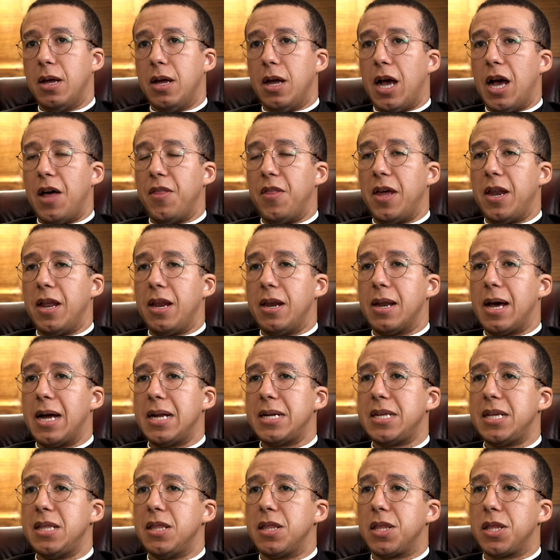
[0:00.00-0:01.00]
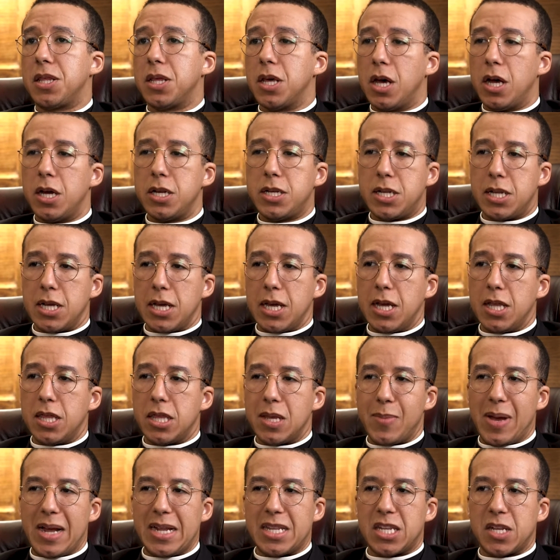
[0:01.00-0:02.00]
And then in 1930, they
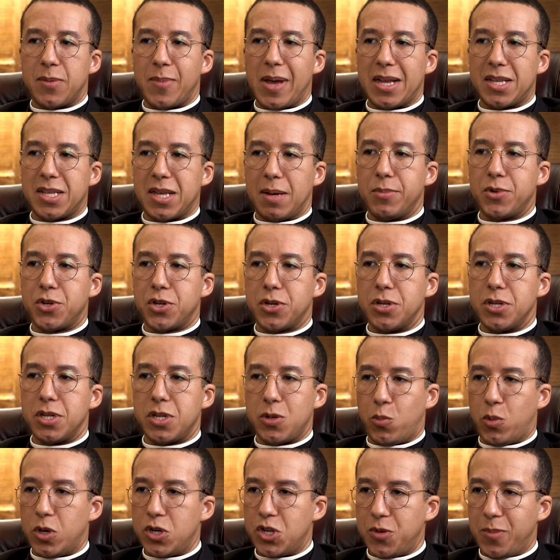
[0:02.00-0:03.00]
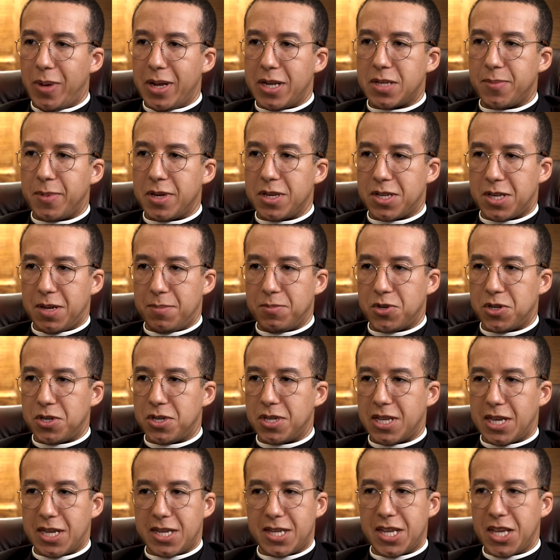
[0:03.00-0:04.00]
made some exemptions. And once you make some exemptions,
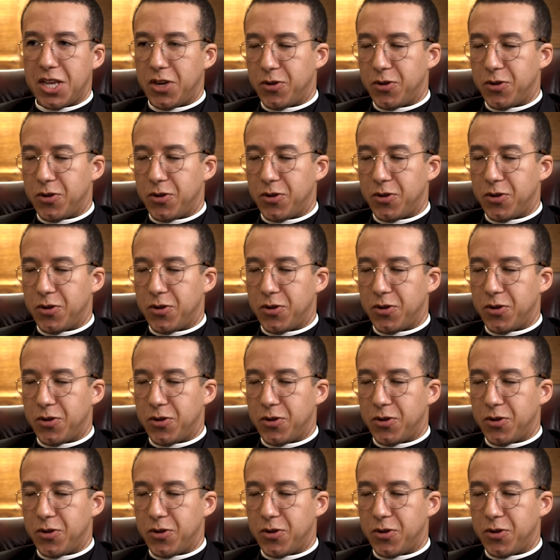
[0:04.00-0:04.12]
that's it.